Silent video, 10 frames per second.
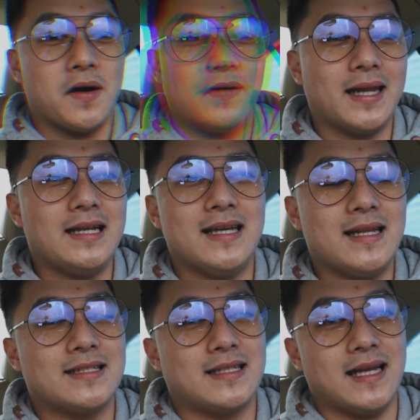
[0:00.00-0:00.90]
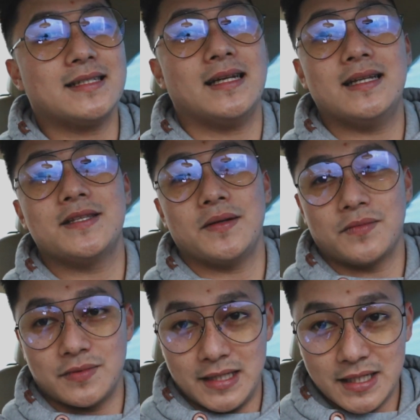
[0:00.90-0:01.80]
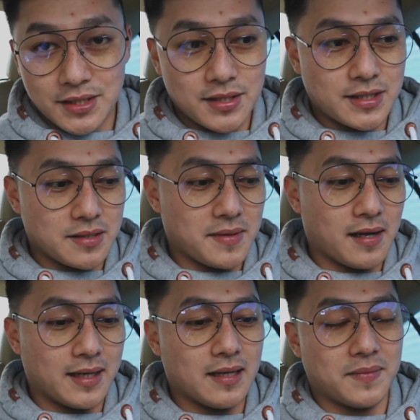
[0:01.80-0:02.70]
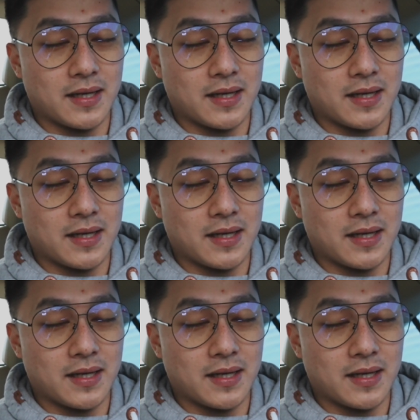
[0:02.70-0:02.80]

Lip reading: But what I did is, yes, I did some research about it,